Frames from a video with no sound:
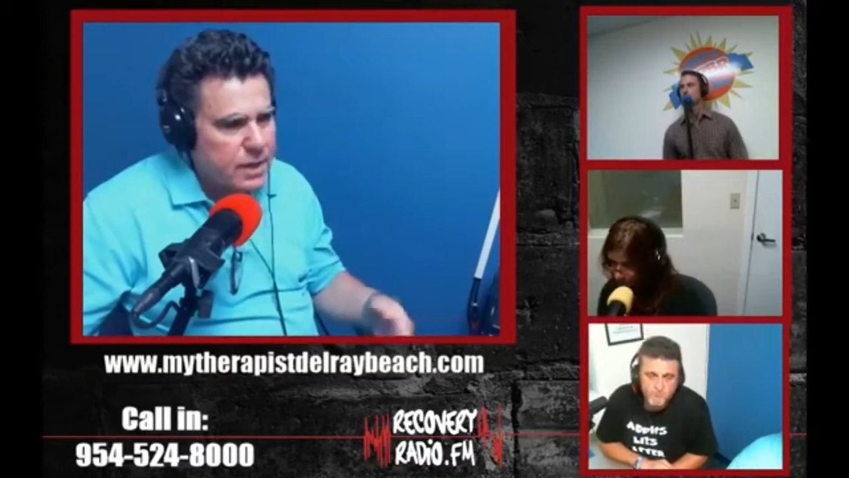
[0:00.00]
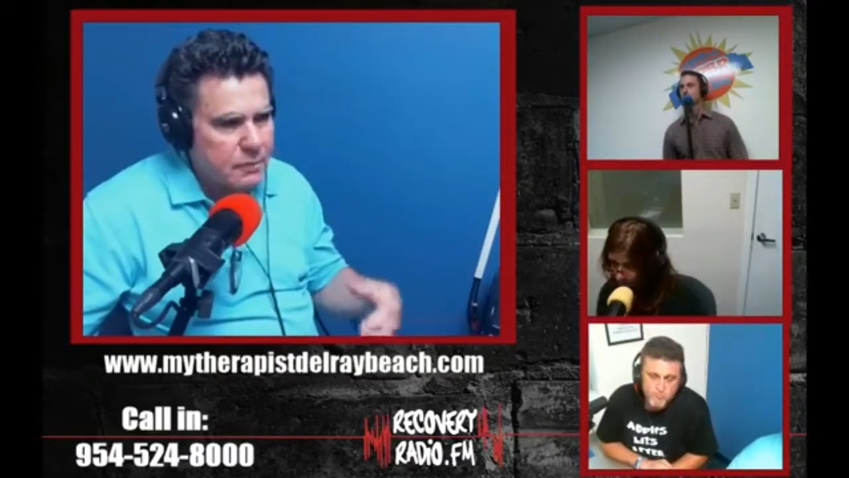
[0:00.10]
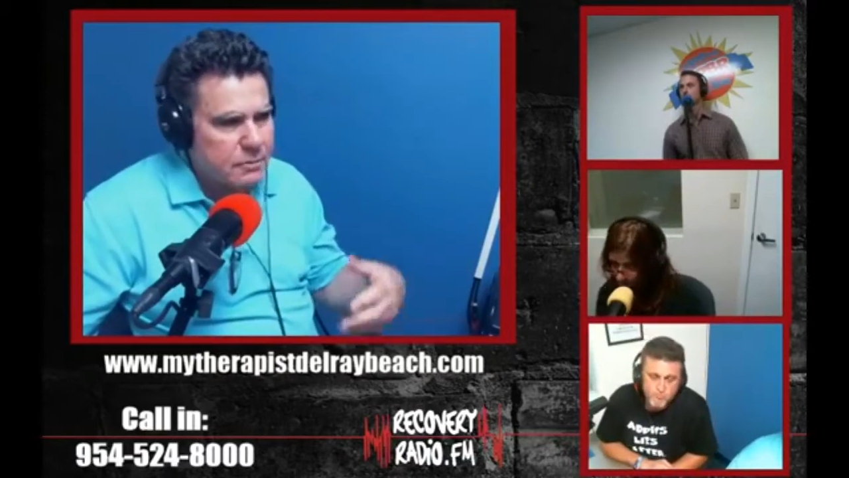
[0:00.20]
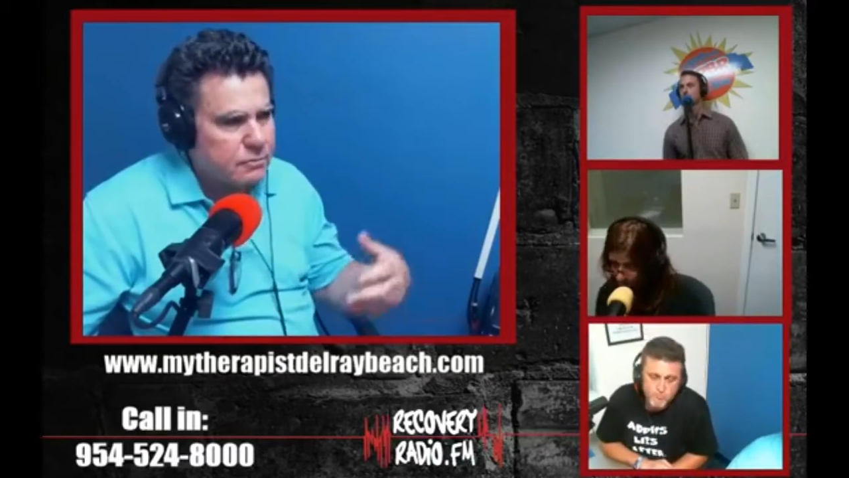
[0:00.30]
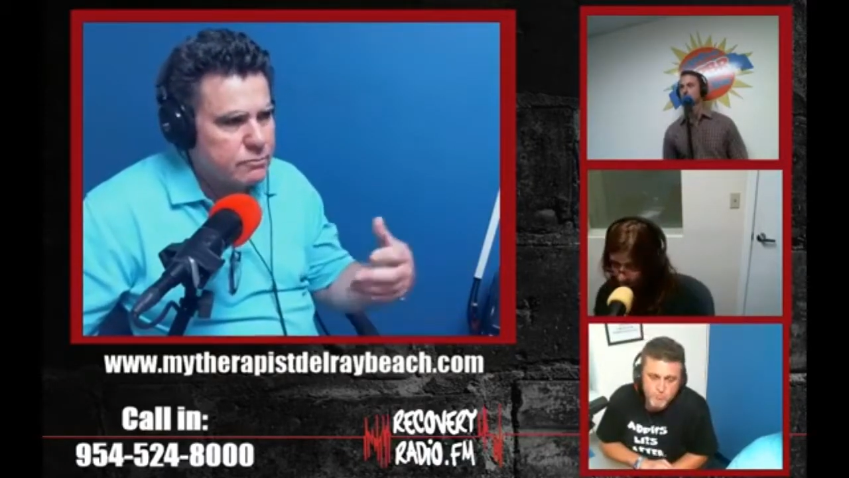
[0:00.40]

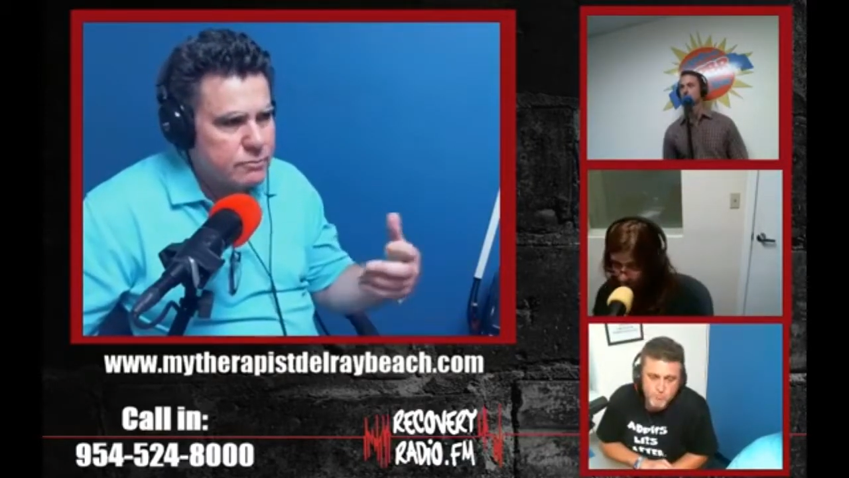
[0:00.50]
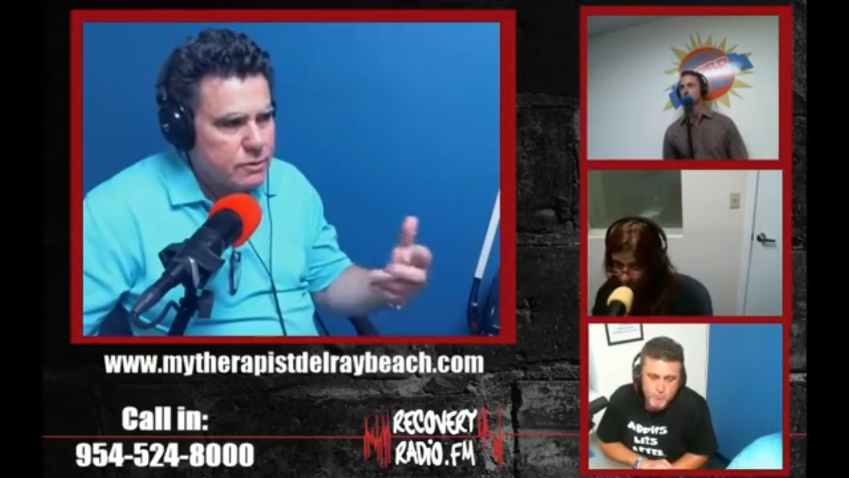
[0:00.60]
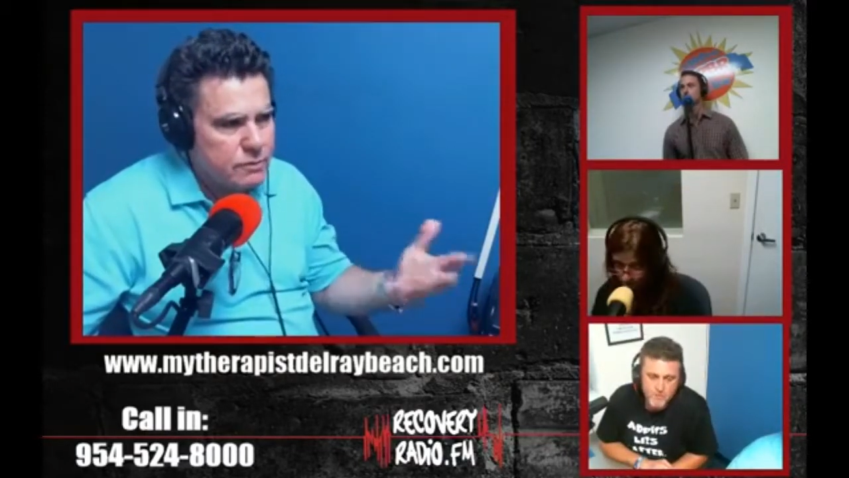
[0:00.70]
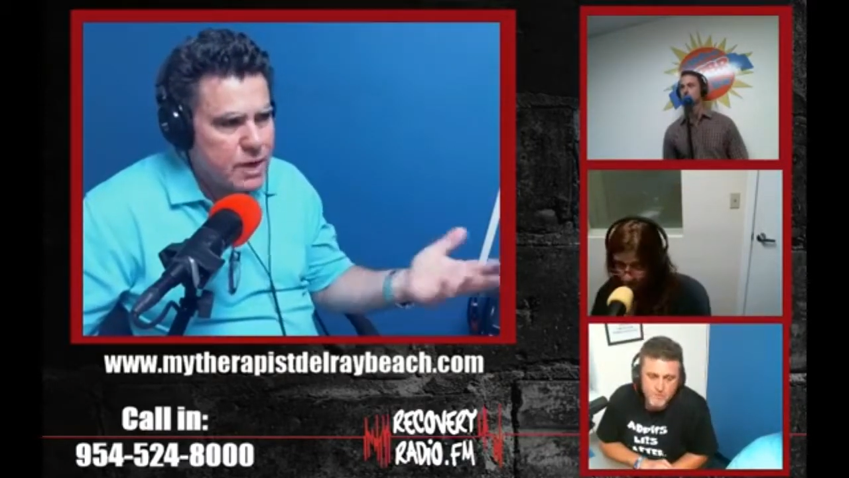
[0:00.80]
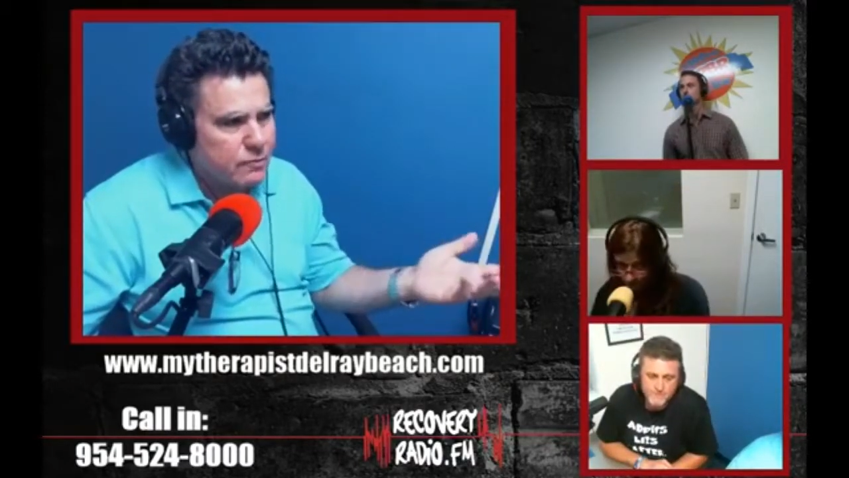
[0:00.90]
I'm
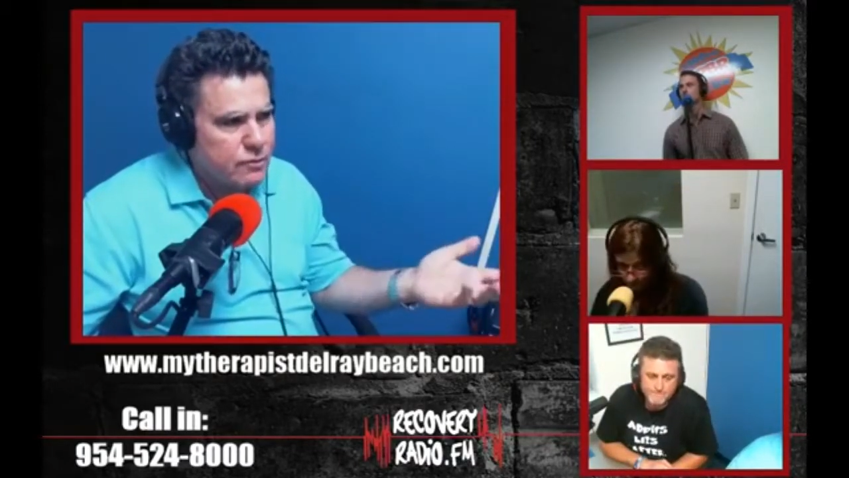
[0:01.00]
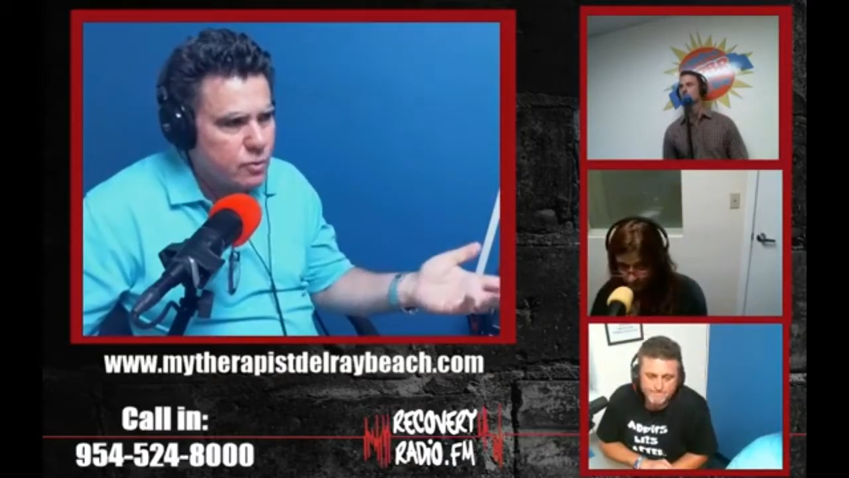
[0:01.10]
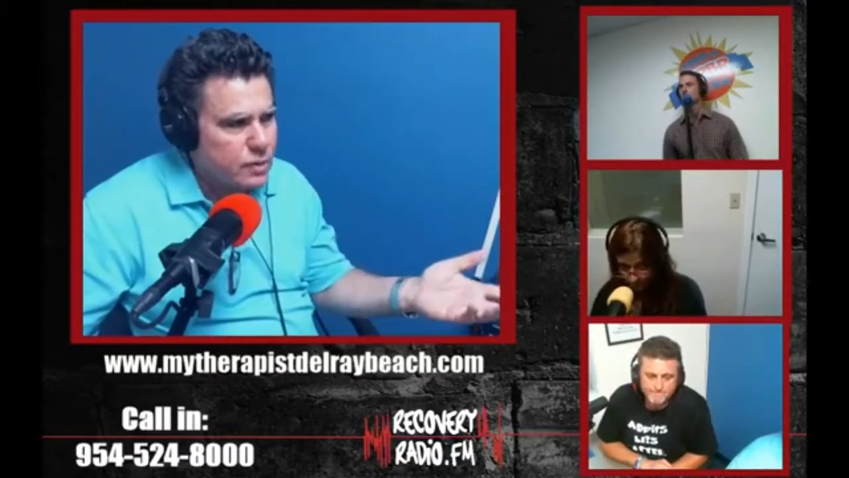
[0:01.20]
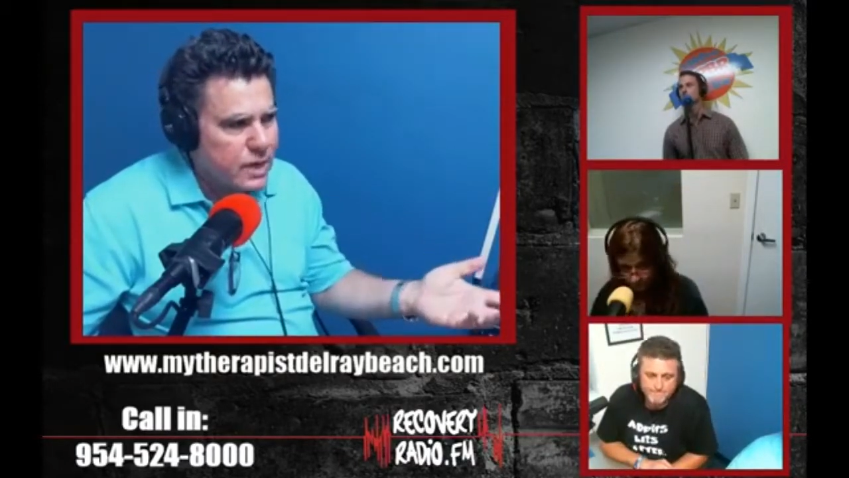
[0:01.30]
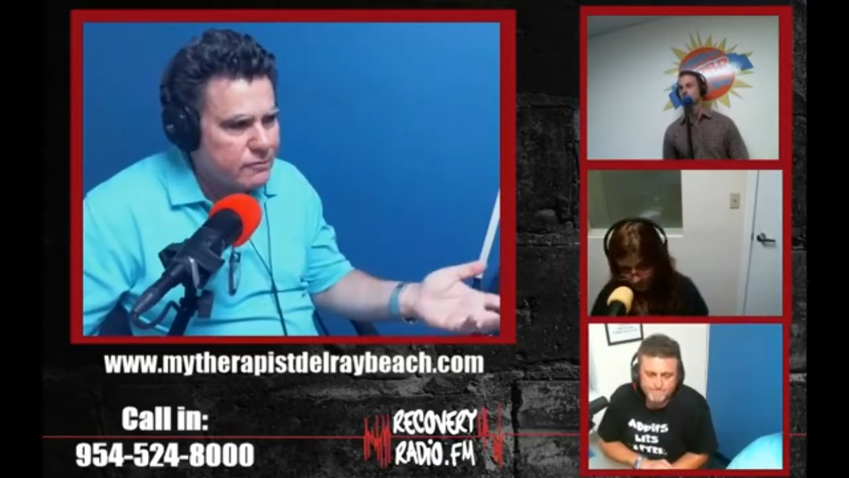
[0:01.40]
recovering
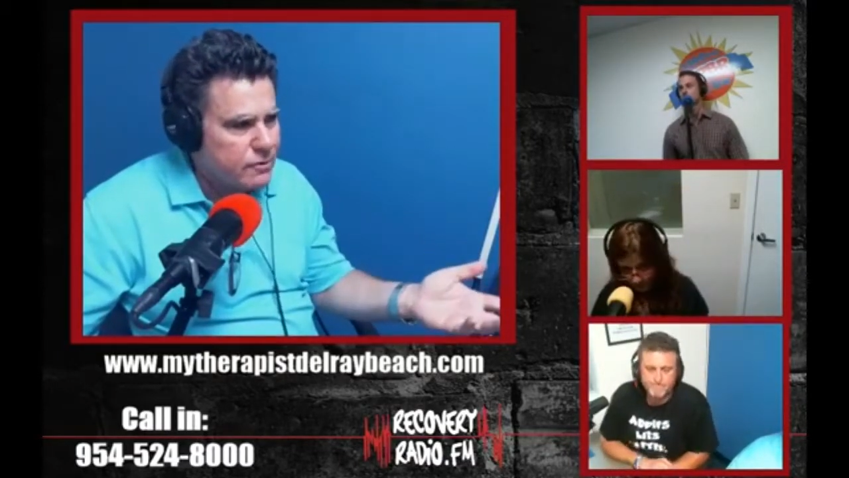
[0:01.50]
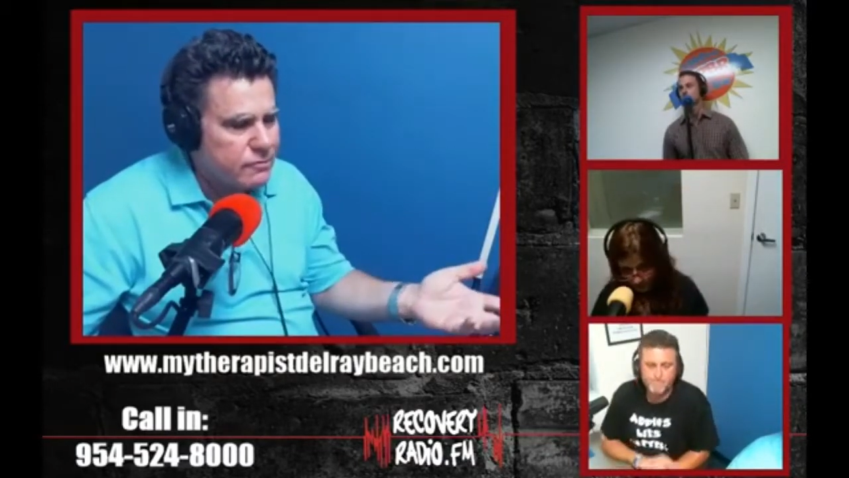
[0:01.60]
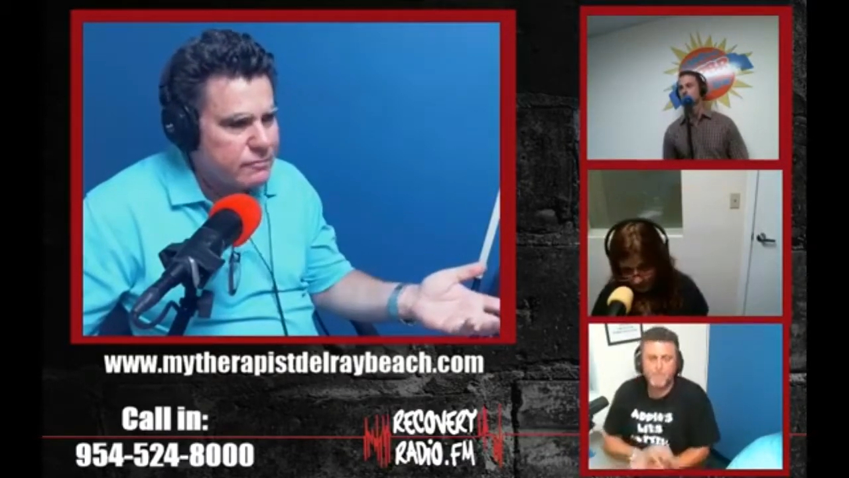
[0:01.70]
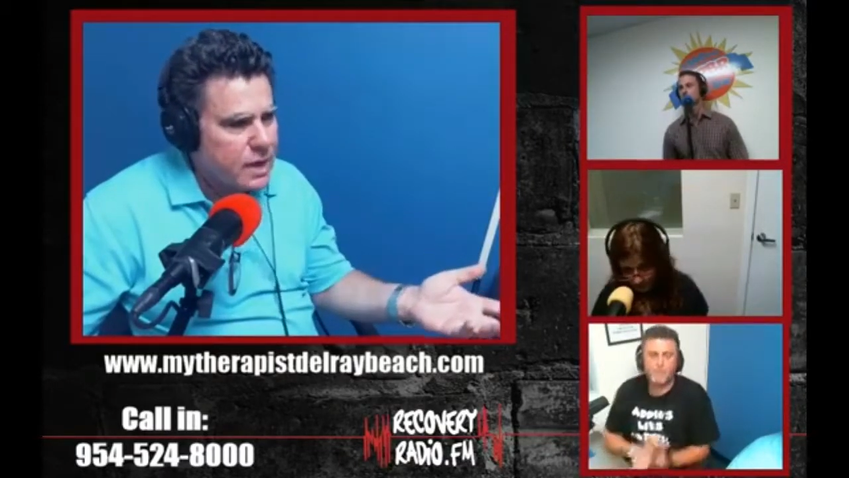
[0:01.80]
whatever,